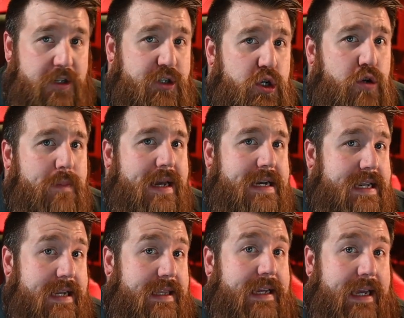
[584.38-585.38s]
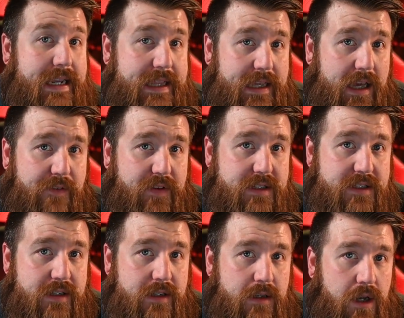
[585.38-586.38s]
The two men didn't think anything of
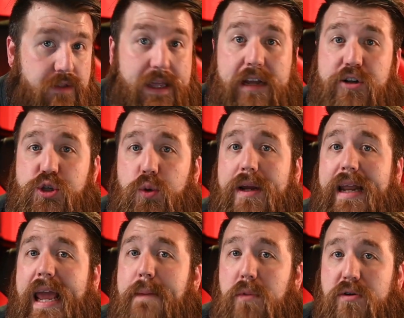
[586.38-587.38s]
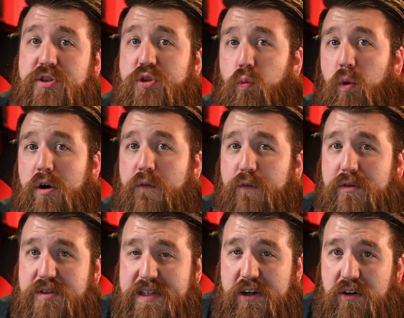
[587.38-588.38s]
it. They enjoyed a most
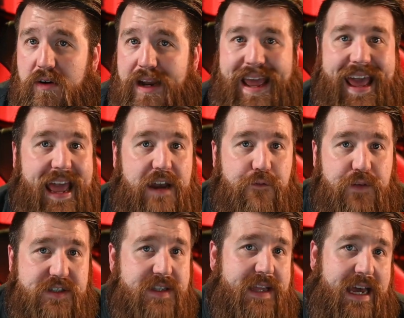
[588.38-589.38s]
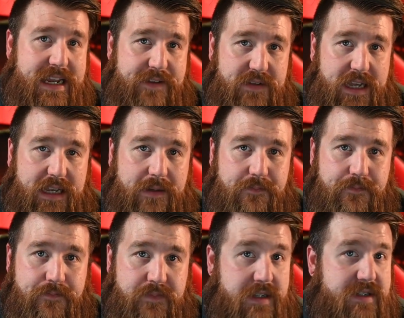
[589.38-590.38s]
wonderful dinner and visit that evening.
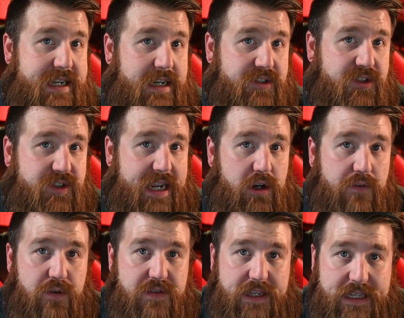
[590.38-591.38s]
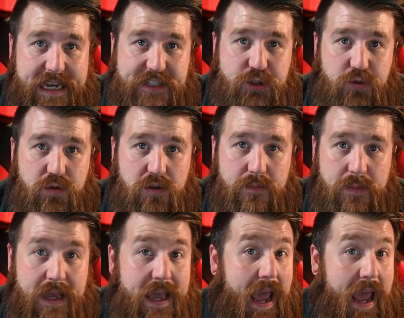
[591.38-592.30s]
Dale stayed over in the guest room,